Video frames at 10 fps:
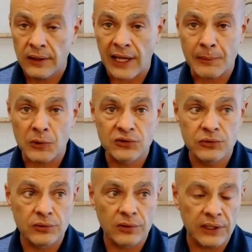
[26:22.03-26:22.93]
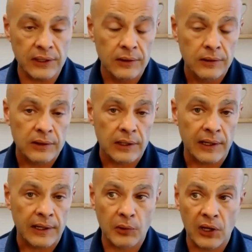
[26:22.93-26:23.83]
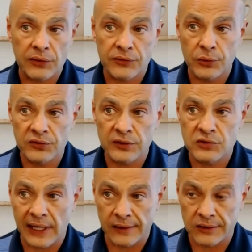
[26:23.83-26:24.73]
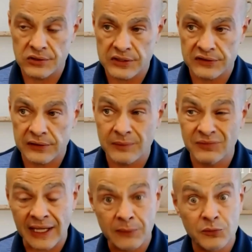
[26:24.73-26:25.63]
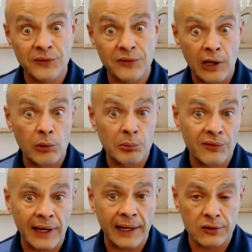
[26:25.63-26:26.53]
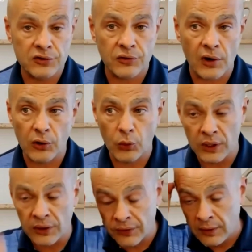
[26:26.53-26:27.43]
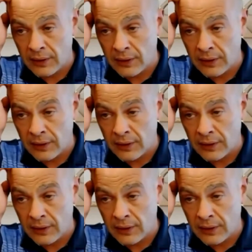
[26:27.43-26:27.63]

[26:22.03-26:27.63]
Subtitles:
opportunity can help cut through some challenges that sometimes we found providers struggle with,